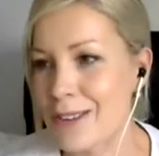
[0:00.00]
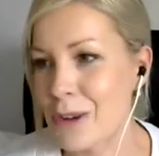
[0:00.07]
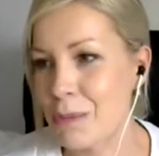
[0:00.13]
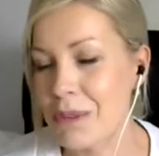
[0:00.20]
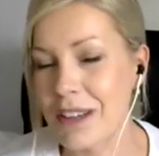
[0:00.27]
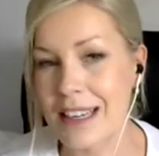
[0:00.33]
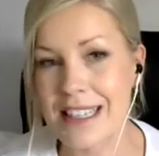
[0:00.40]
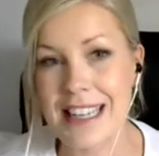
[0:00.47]

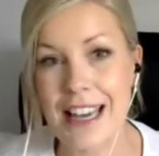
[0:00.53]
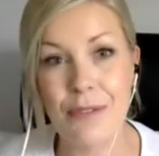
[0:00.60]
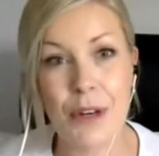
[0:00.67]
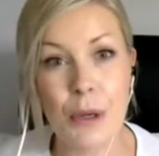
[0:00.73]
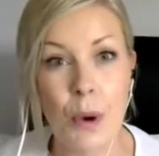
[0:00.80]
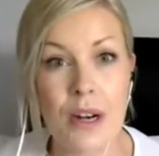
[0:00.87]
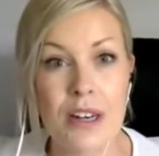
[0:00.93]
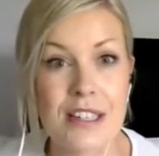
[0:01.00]
something i definitely
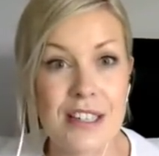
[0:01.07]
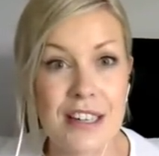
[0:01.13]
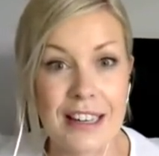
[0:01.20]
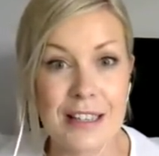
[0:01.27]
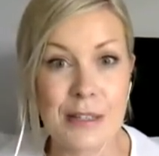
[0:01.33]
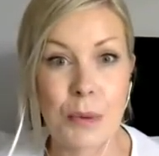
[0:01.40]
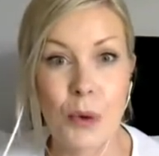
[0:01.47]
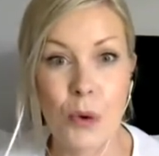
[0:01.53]
wanted to
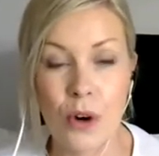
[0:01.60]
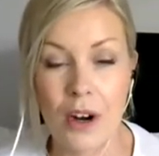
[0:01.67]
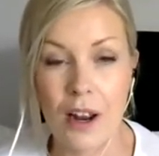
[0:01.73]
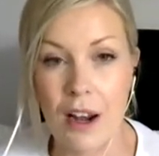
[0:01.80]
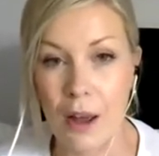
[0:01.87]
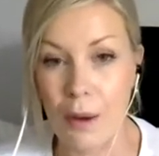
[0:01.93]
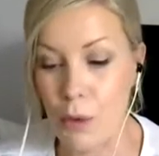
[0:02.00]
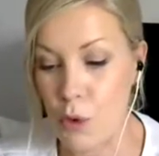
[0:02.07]
explore
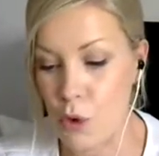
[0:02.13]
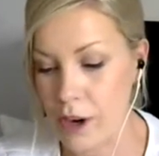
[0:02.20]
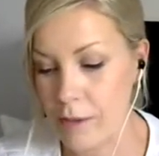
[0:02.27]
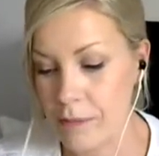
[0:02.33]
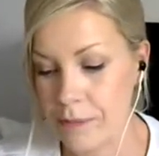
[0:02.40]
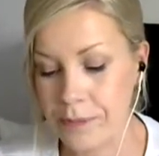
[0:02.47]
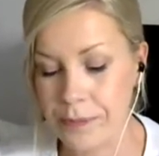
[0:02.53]
a lot more